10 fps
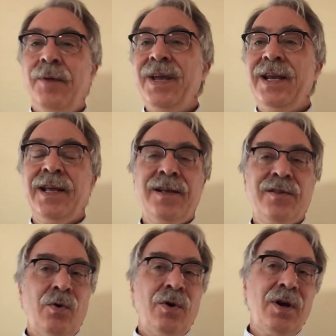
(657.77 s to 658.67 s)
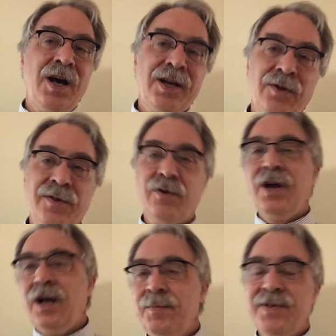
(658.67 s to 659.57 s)
meetings or huddles or
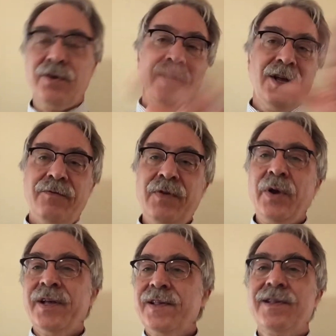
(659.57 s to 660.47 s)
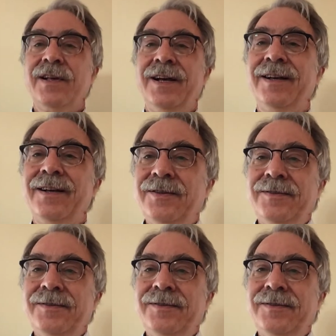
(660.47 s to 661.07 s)
hubs or various uh,